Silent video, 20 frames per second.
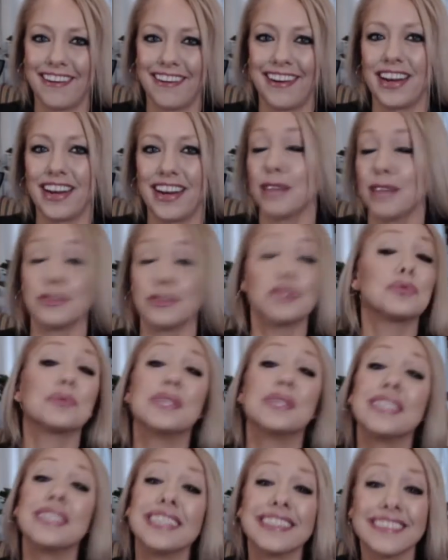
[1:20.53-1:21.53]
And I'm just
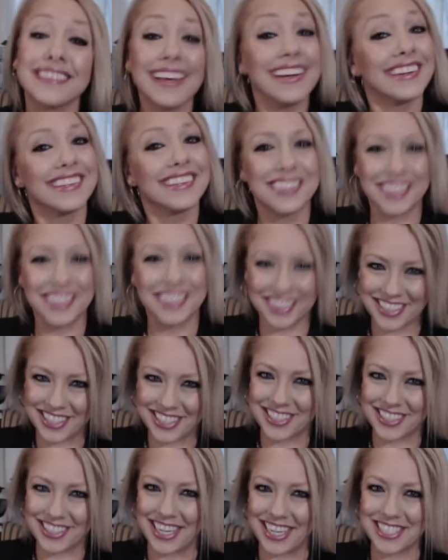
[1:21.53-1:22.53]
really excited that she is here
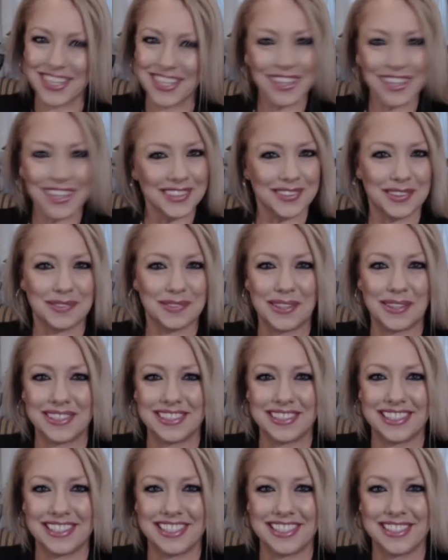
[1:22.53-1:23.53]
today to talk to us about
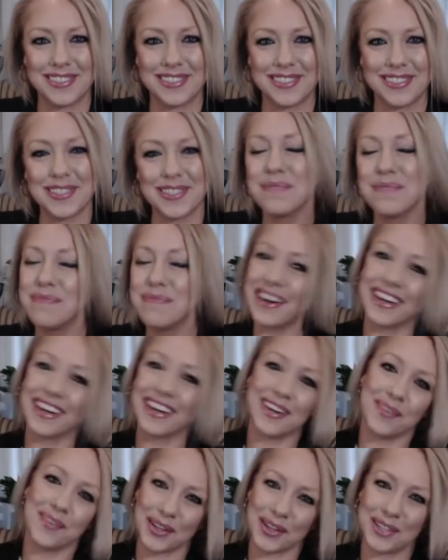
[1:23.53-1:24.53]
this issue. So
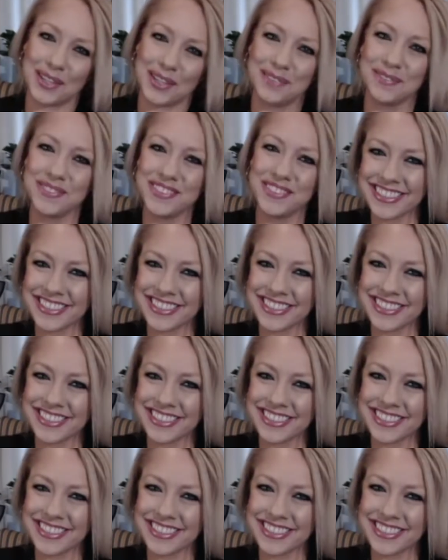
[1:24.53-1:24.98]
Mary, welcome.